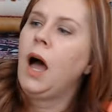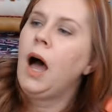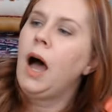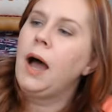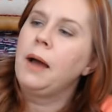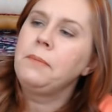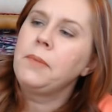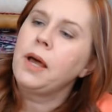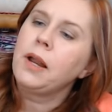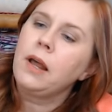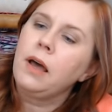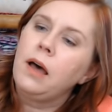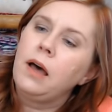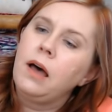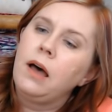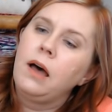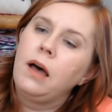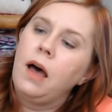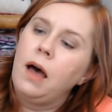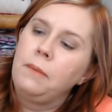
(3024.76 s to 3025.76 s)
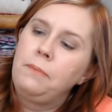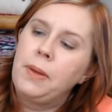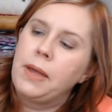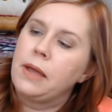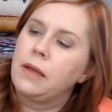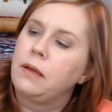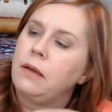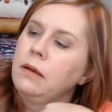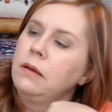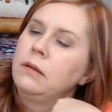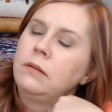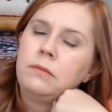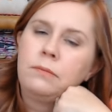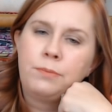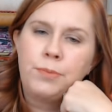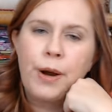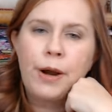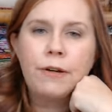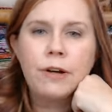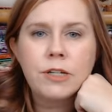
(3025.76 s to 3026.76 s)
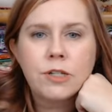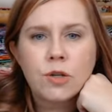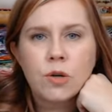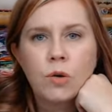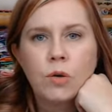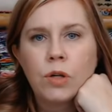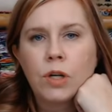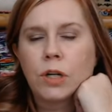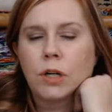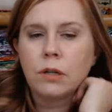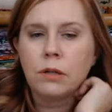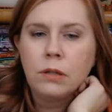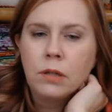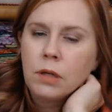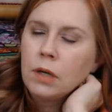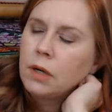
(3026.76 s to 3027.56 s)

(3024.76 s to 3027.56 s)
I'm not a, a big Prairie Schooler